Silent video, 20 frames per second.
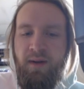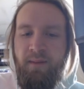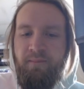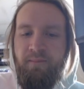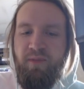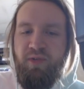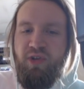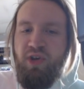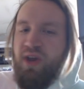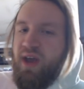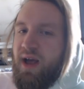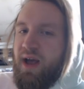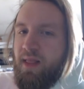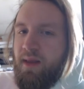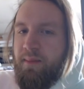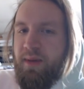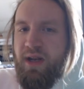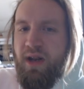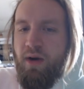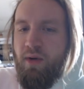And so, yeah,
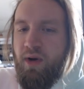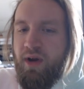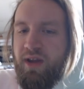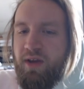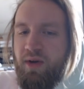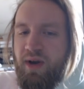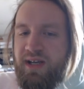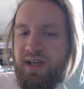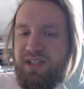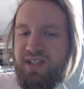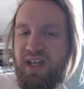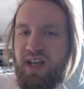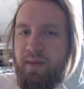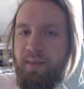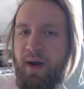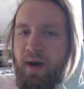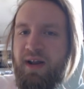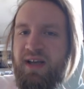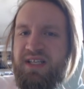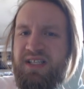let me know what you guys think
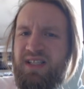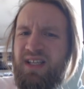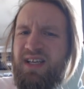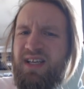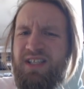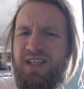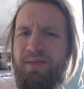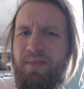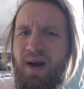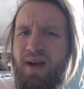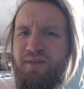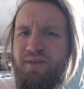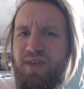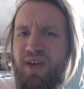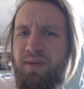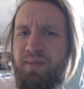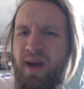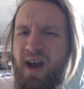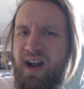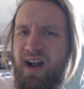about his list and my
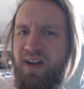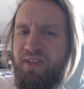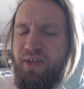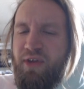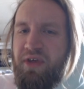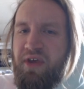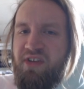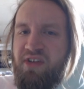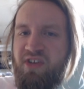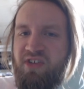feedback on the list.